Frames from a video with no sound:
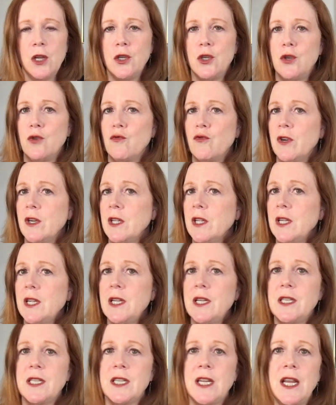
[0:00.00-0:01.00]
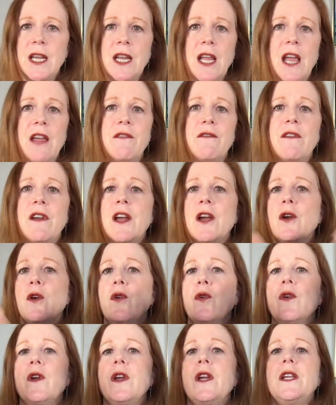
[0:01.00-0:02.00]
to really take a
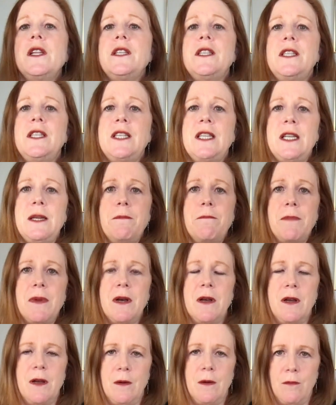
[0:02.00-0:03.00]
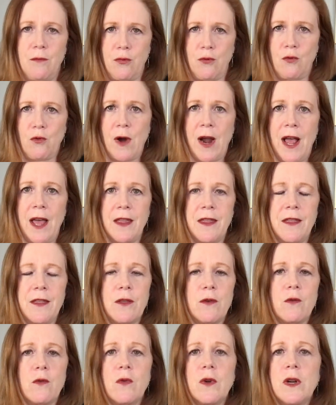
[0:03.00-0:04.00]
very deep breath,
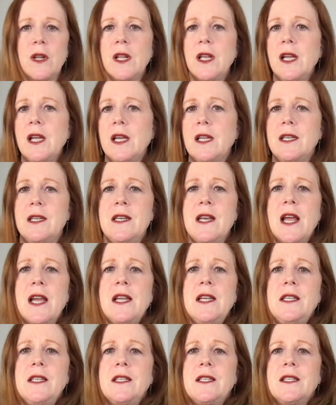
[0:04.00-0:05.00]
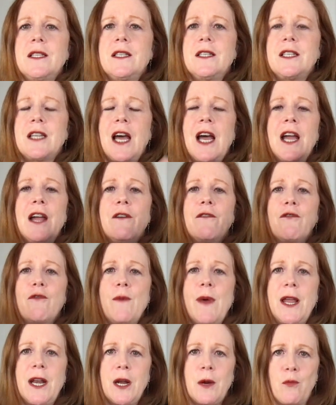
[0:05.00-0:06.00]
really a nice
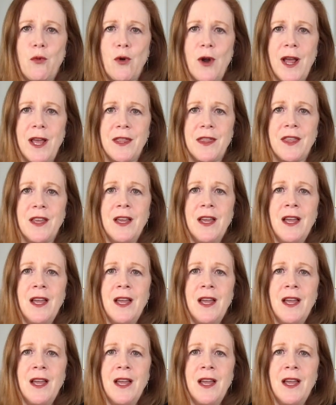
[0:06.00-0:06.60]
diaphragmatic breath.